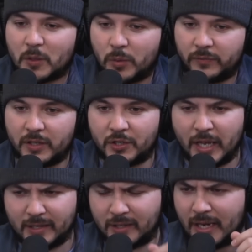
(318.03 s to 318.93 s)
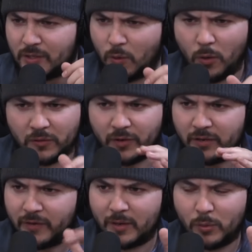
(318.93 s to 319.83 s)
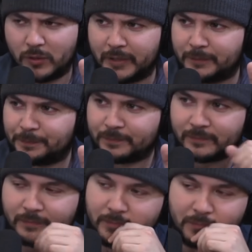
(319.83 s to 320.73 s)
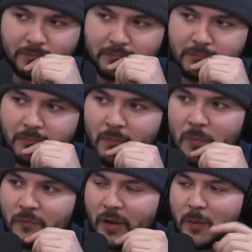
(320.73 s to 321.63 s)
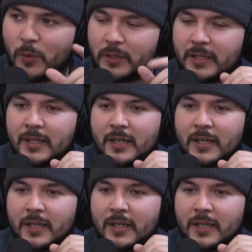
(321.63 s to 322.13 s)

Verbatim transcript: the privilege test and I scored very, very poorly. Oh, I'm sorry, Tim. Very poorly.